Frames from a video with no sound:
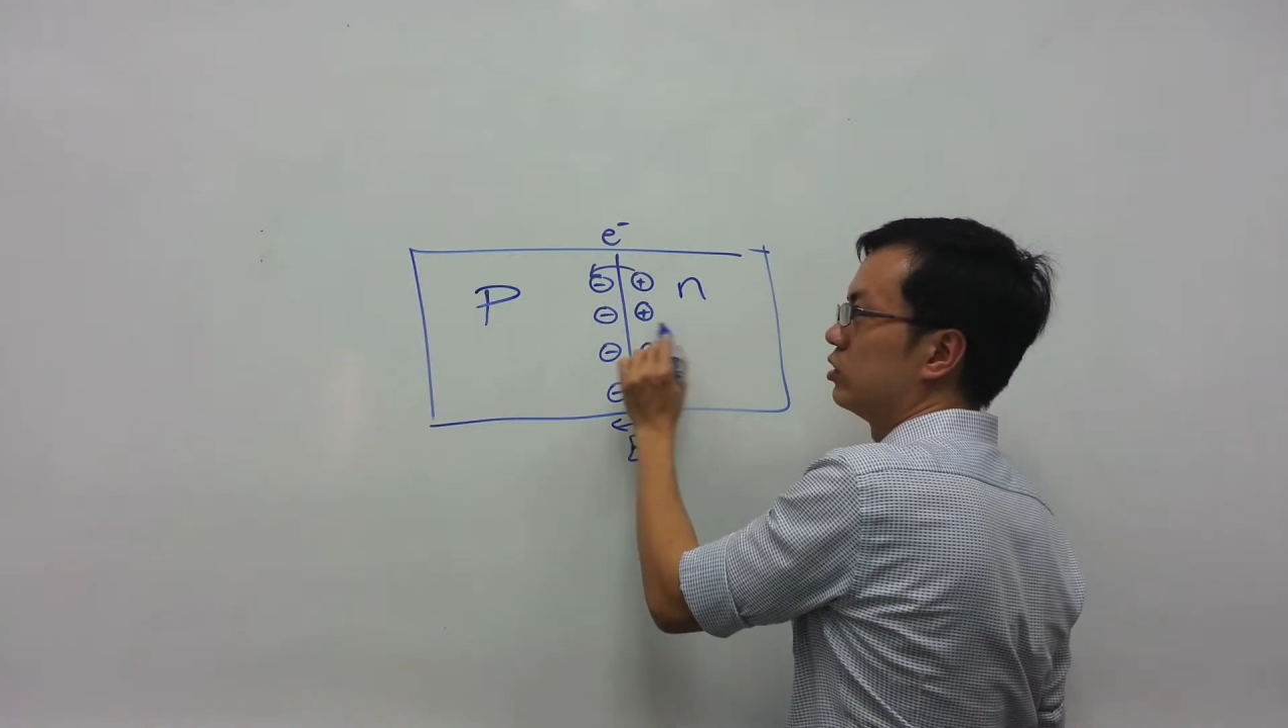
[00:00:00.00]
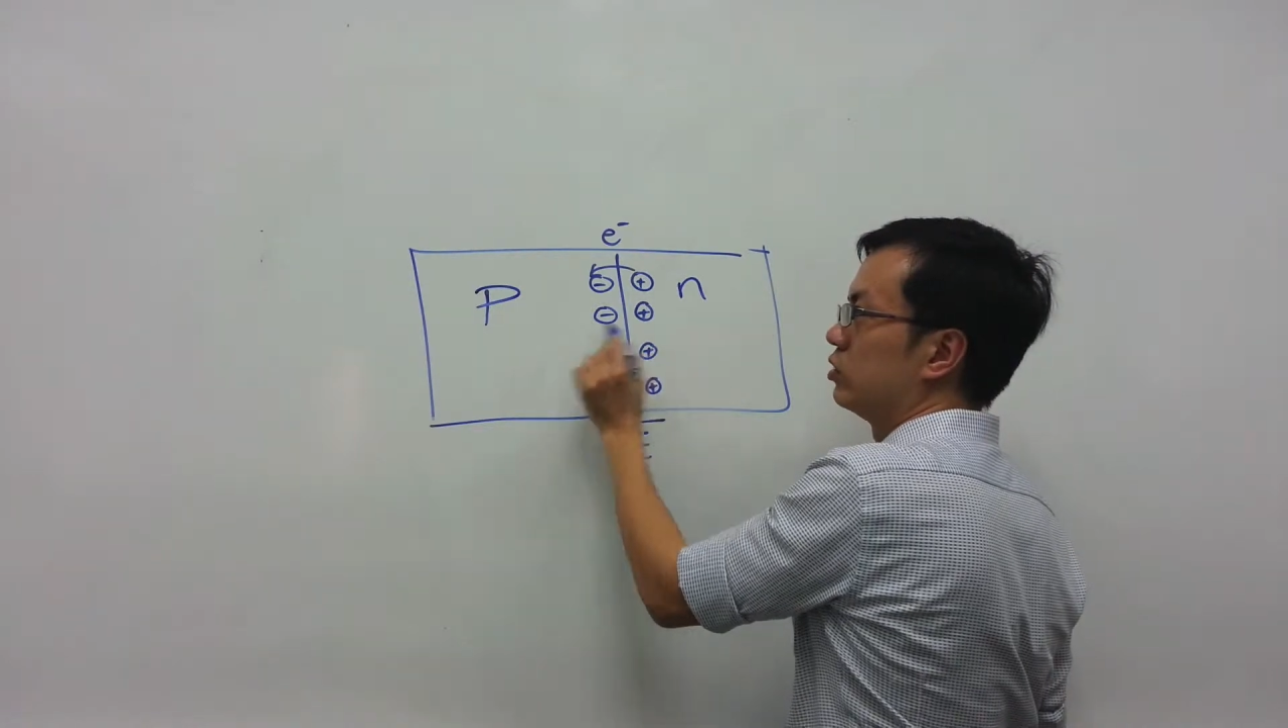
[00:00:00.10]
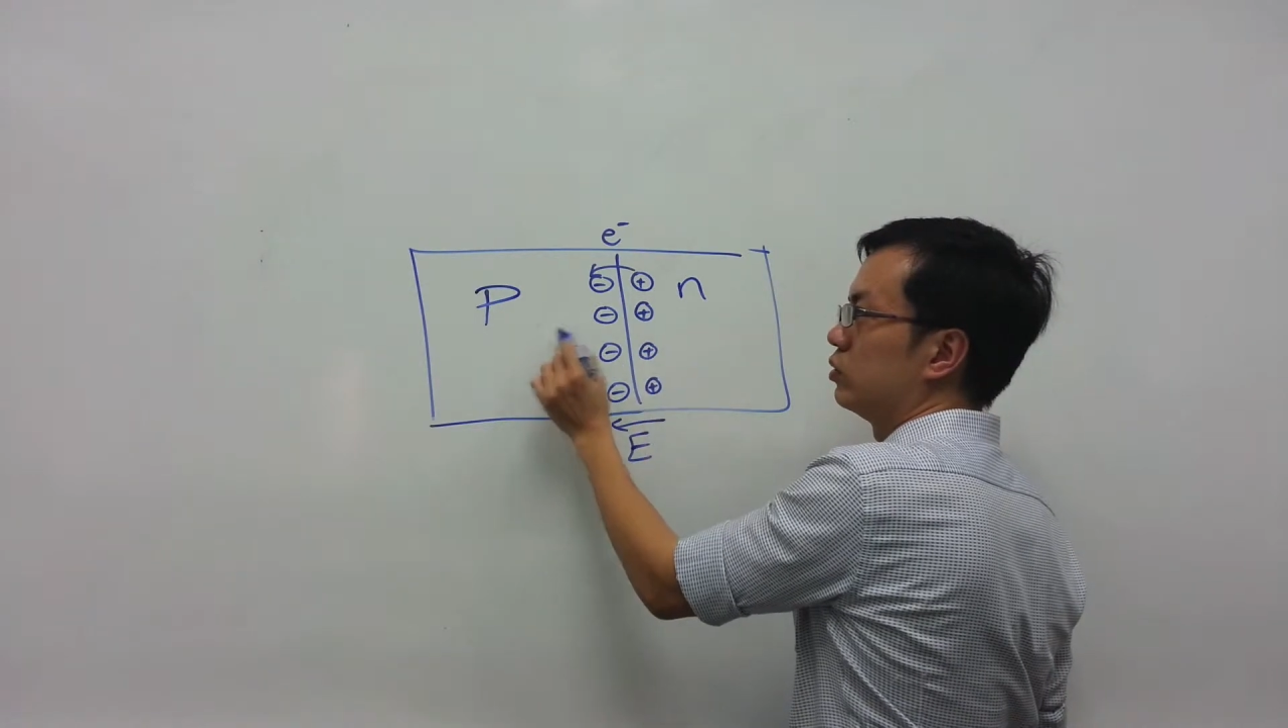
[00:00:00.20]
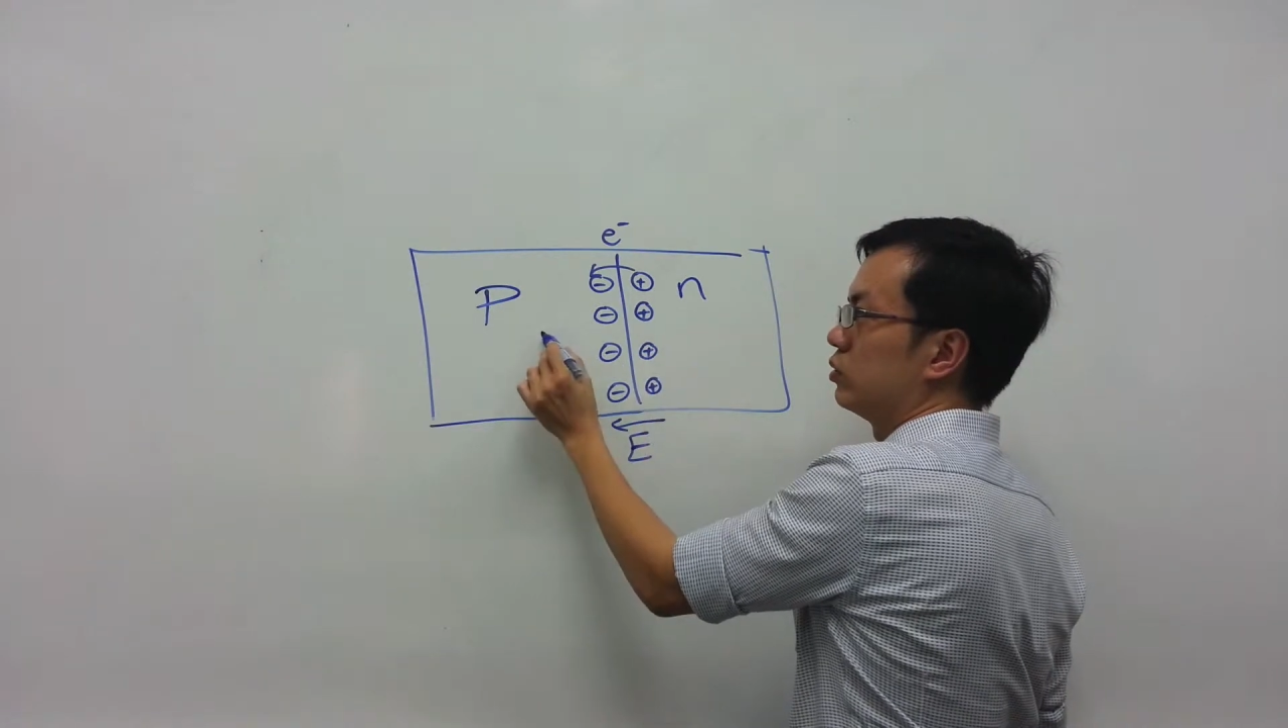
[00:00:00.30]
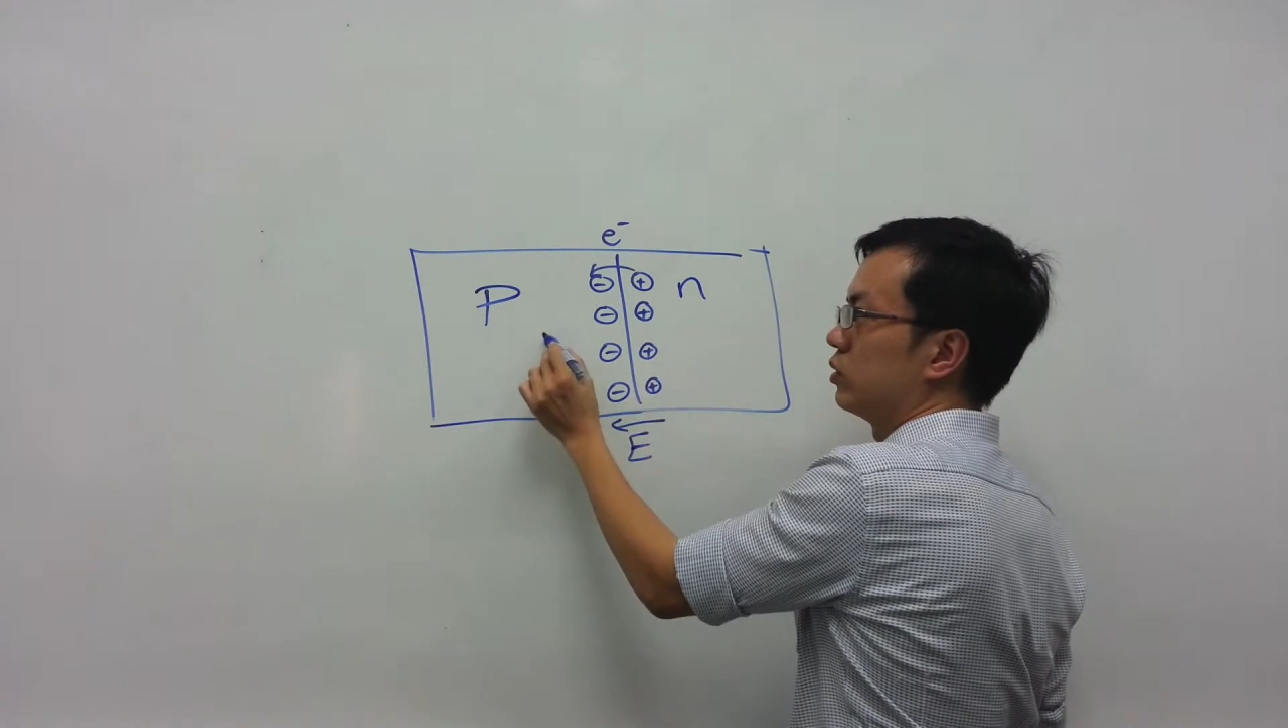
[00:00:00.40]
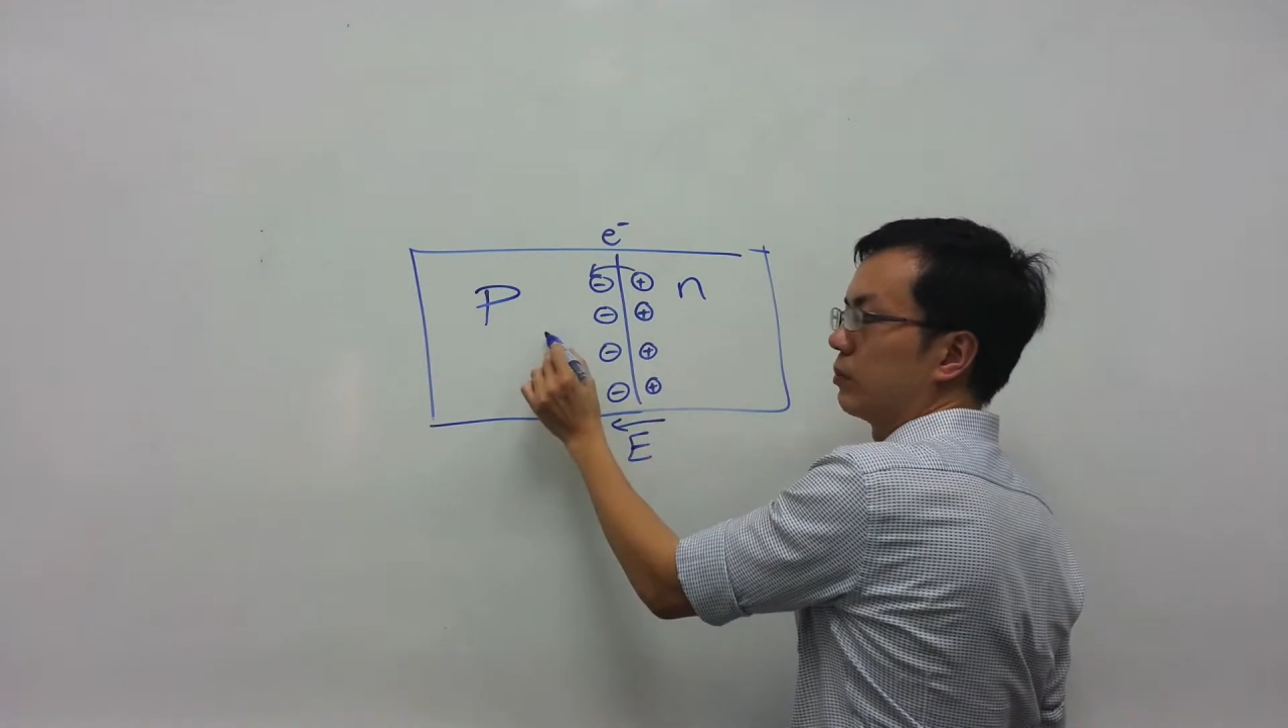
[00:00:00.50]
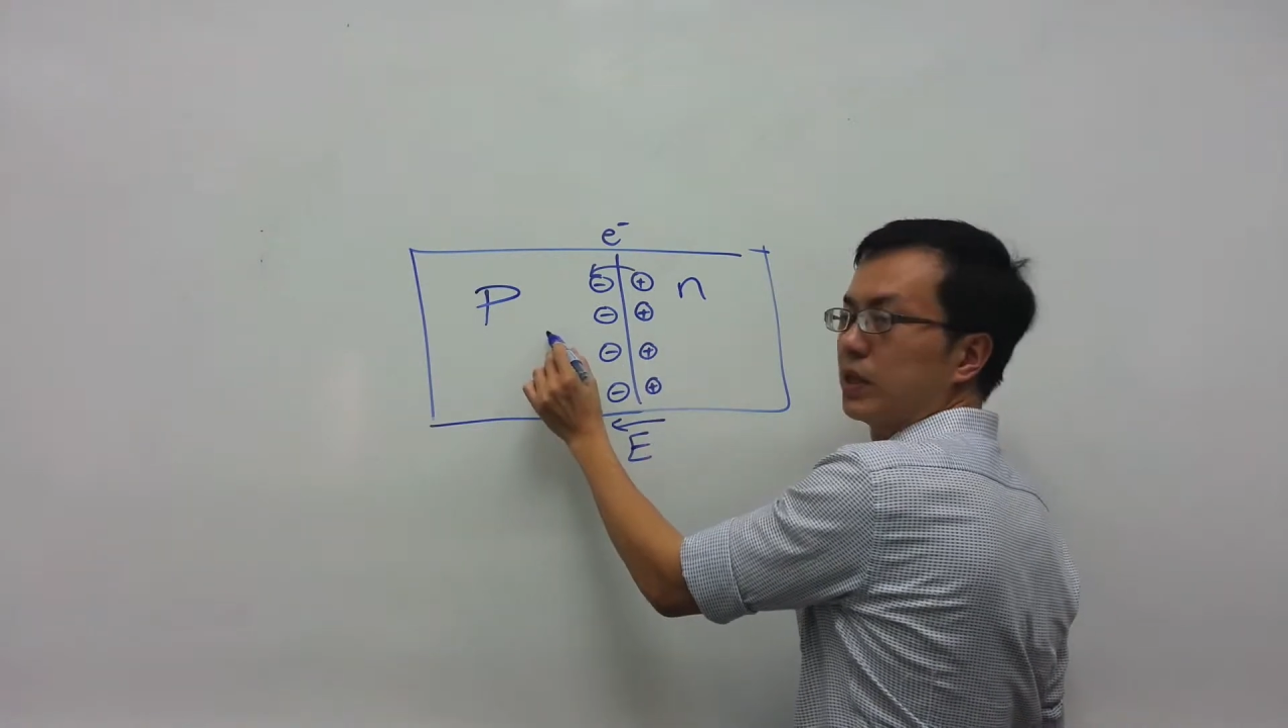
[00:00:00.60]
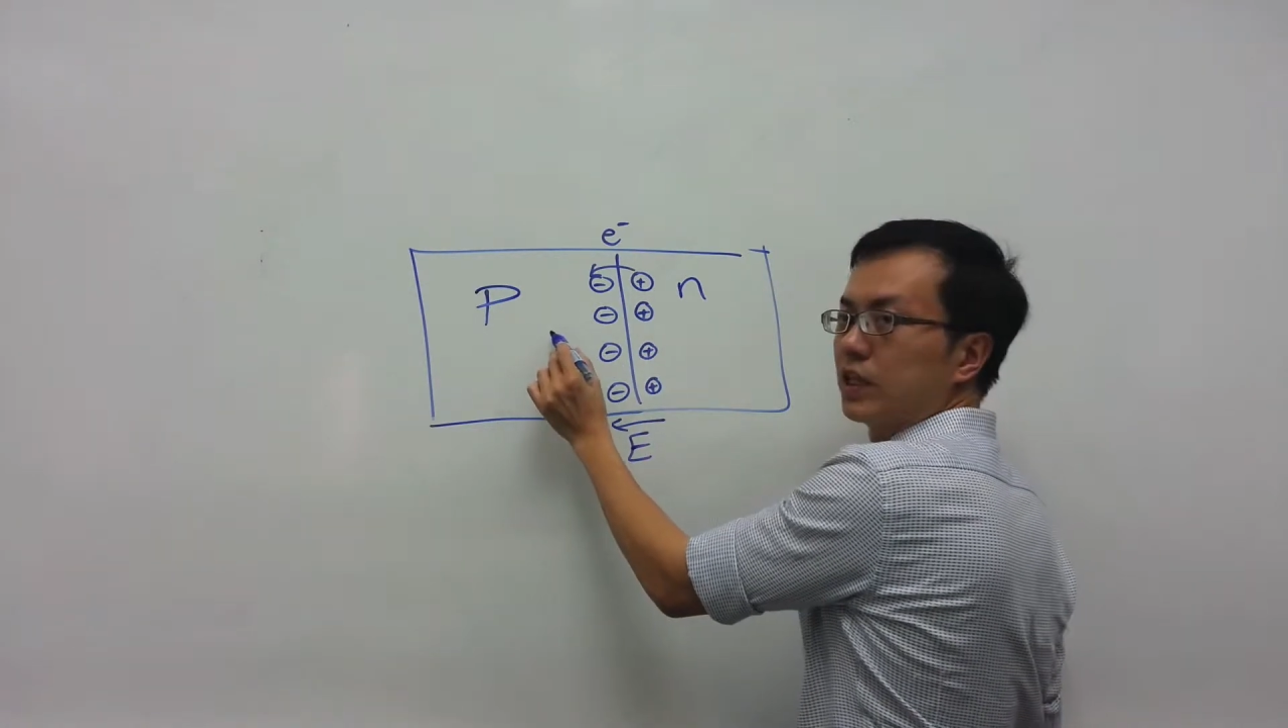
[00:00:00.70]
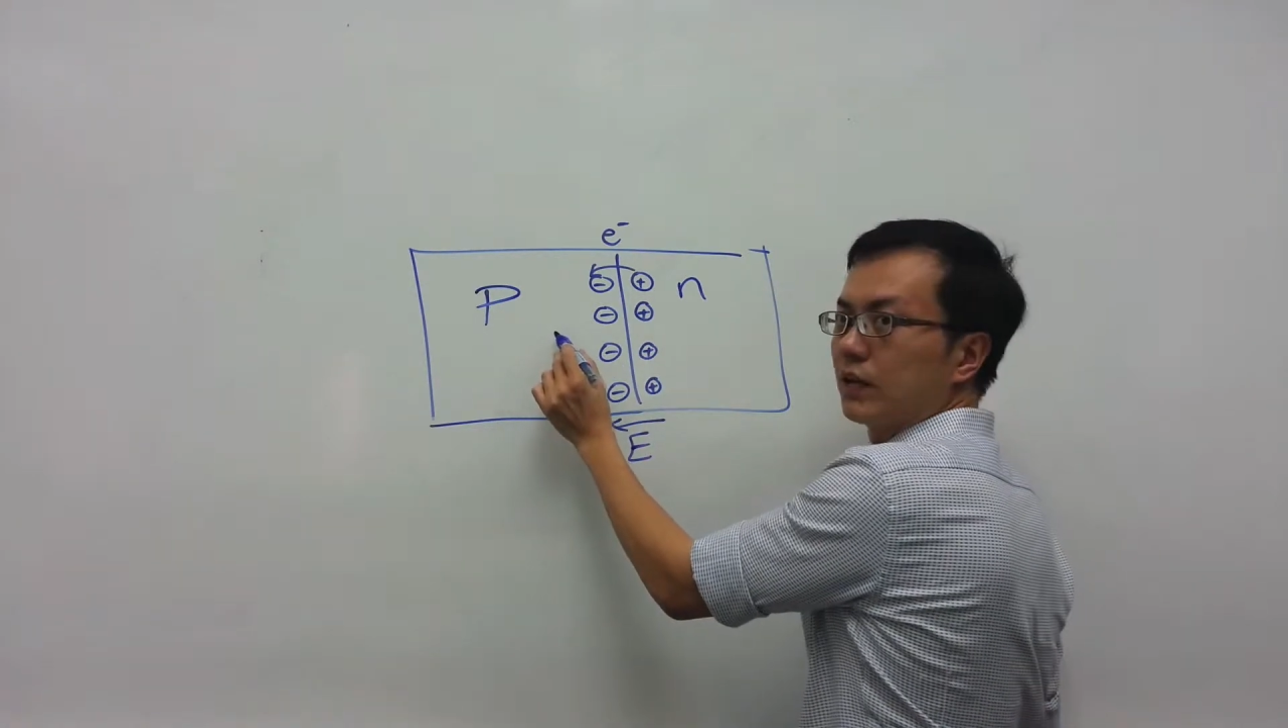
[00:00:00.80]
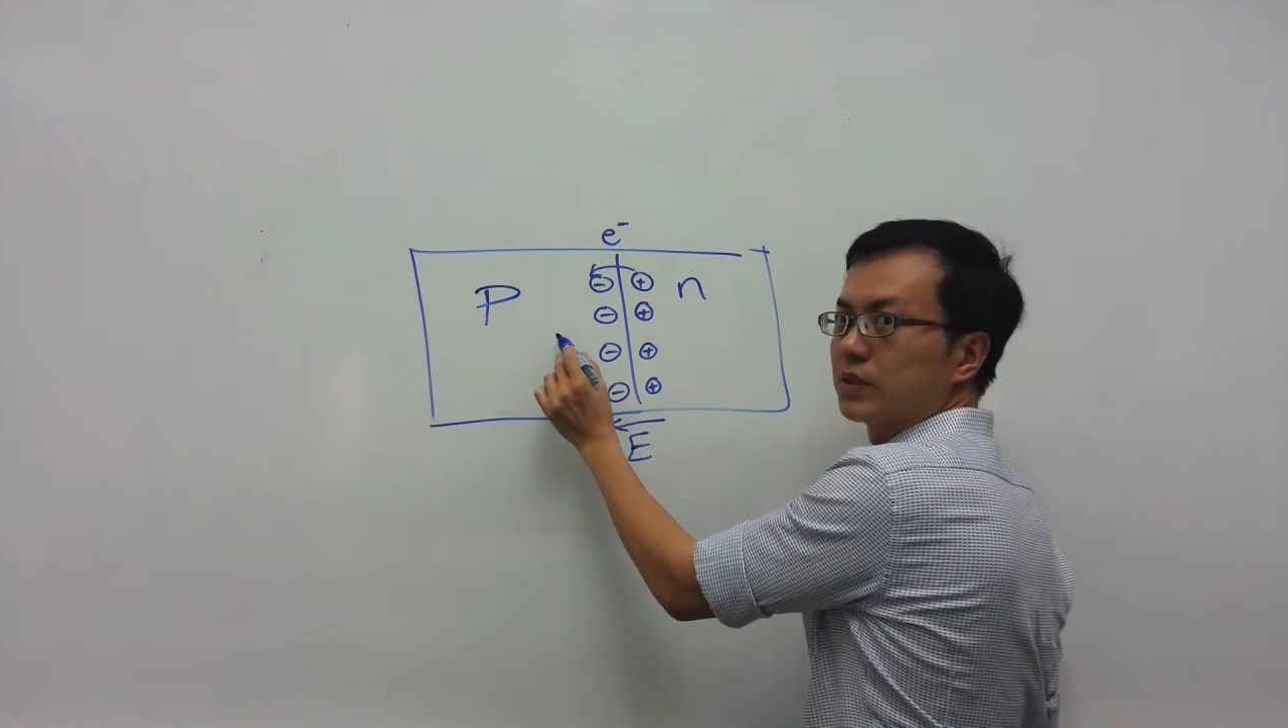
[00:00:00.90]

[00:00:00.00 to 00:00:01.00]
to the P-type